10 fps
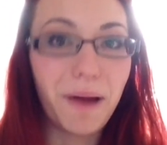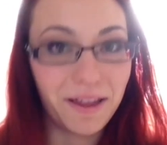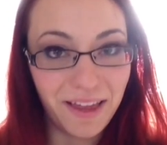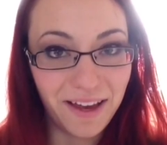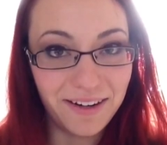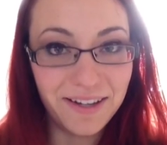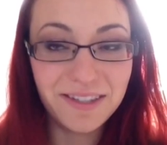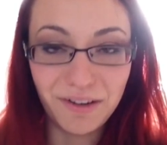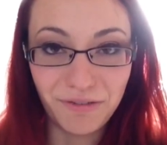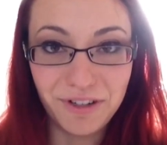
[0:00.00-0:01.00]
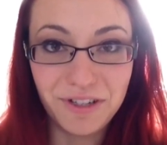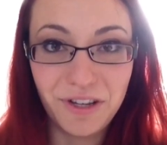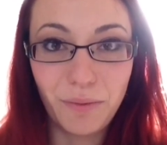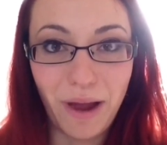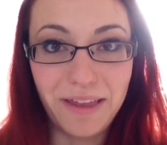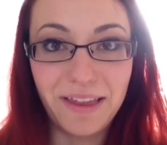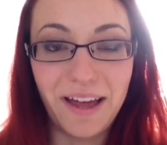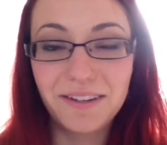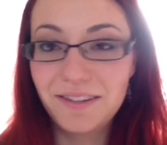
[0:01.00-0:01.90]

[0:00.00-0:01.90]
back then is different to the way that